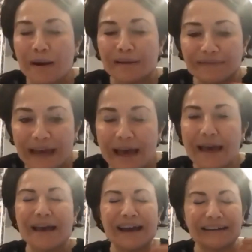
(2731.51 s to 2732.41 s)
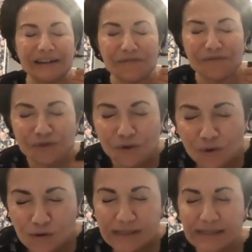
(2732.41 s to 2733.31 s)
They
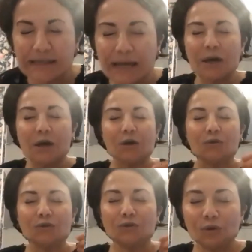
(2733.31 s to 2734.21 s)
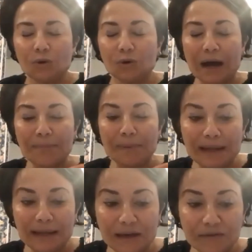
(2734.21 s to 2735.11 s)
refuse to
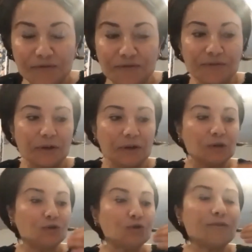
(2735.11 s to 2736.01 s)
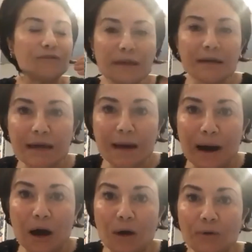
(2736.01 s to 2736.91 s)
believe, to think
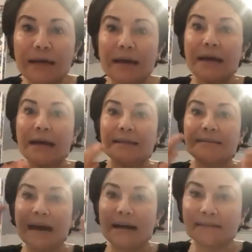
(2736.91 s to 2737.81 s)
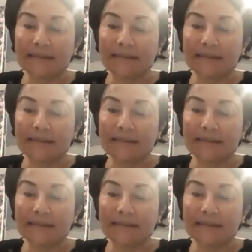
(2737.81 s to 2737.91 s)
about that